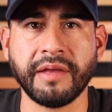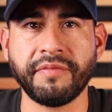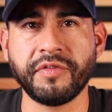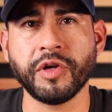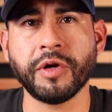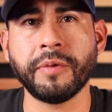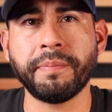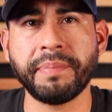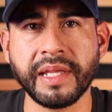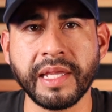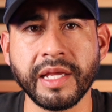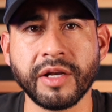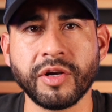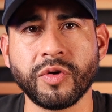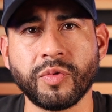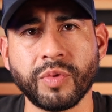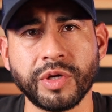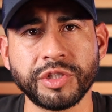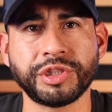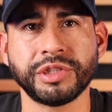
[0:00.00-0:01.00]
If you're a
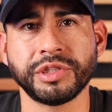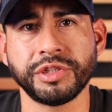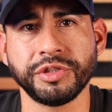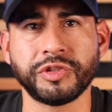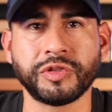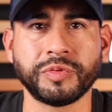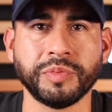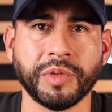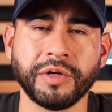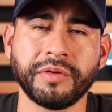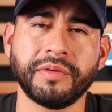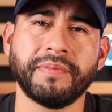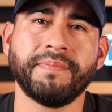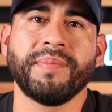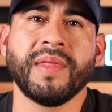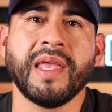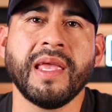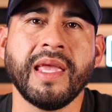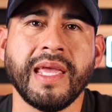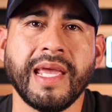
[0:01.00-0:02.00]
beginner, what should you smoke?
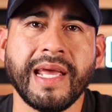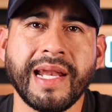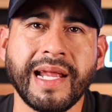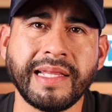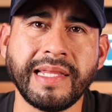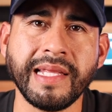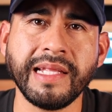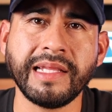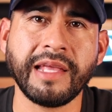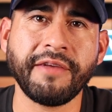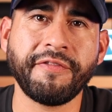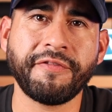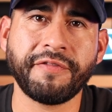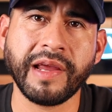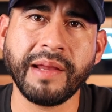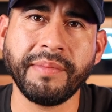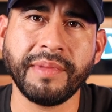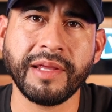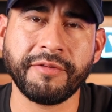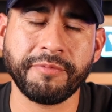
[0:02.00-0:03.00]
And I think they
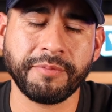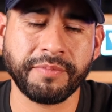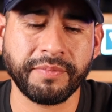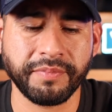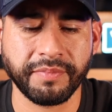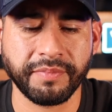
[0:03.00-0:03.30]
framed it